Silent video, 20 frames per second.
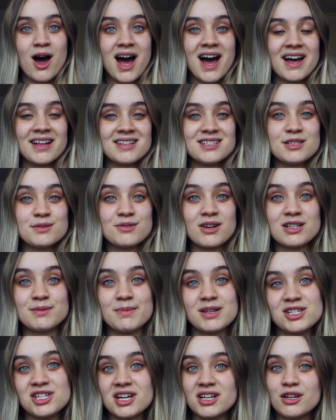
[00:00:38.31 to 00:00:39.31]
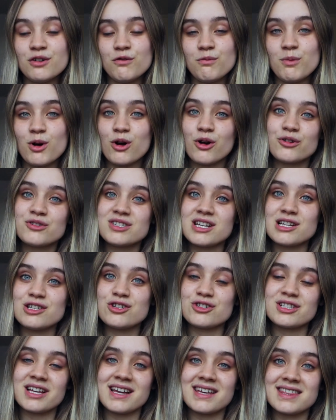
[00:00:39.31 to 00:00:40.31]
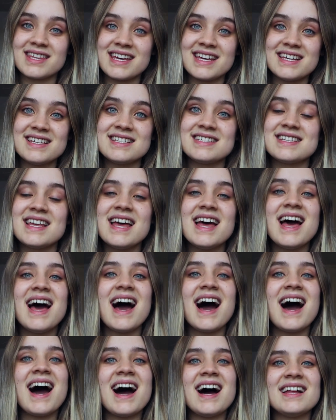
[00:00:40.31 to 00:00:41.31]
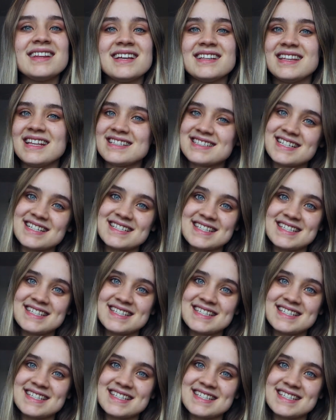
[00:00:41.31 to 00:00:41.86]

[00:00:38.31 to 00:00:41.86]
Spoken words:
and subscribe to my channel for more content just like this. And let's get